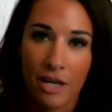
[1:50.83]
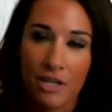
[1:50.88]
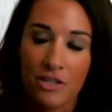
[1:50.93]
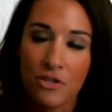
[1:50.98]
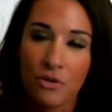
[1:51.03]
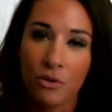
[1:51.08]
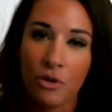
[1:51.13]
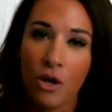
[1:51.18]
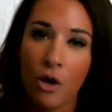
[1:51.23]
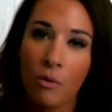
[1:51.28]
So
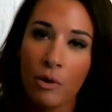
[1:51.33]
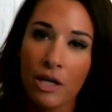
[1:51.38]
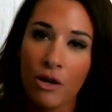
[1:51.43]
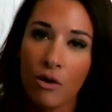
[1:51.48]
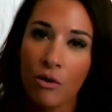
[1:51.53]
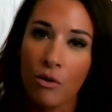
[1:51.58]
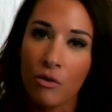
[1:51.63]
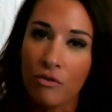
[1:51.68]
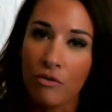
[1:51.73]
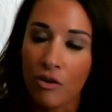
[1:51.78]
going
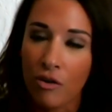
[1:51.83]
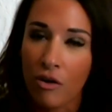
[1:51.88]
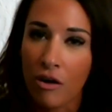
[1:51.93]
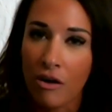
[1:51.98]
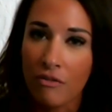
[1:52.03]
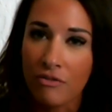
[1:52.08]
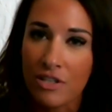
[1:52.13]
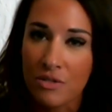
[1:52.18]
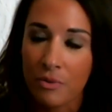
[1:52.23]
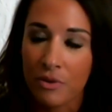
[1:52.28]
over all
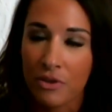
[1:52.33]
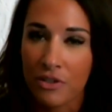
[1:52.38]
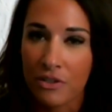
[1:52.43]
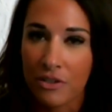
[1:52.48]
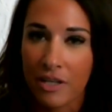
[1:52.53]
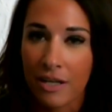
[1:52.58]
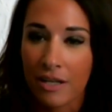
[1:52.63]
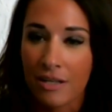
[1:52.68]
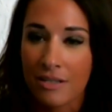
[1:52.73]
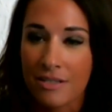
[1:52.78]
this with your
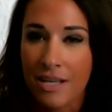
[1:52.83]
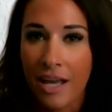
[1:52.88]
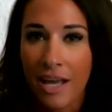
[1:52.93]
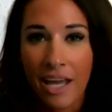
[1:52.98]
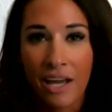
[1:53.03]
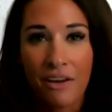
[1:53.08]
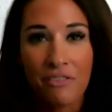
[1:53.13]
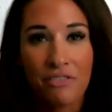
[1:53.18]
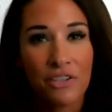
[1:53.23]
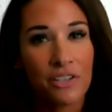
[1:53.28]
kids,
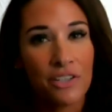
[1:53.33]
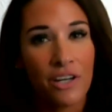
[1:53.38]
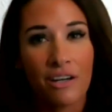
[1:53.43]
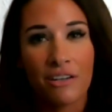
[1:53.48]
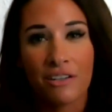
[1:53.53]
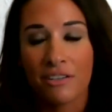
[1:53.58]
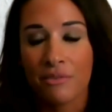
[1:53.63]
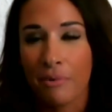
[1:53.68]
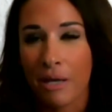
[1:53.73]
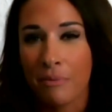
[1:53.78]
if they're
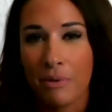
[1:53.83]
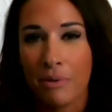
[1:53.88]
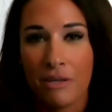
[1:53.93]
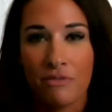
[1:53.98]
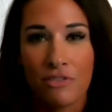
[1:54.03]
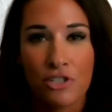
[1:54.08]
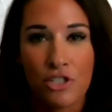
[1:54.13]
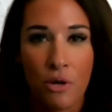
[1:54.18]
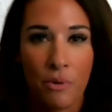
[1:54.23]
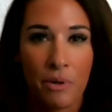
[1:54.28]
younger, maybe even
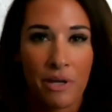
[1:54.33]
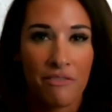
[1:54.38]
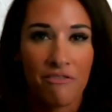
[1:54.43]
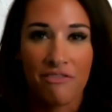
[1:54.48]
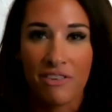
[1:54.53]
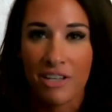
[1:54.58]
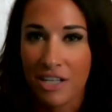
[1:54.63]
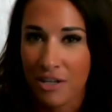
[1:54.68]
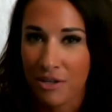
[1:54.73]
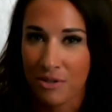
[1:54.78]
showing
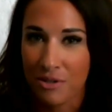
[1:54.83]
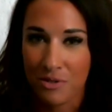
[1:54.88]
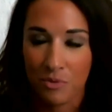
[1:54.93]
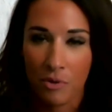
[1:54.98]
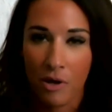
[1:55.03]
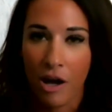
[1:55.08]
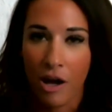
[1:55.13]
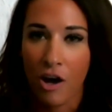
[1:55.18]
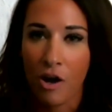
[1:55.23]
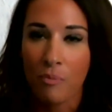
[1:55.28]
videos will
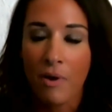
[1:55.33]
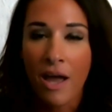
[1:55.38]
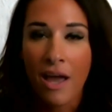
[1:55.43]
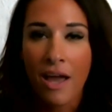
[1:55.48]
help.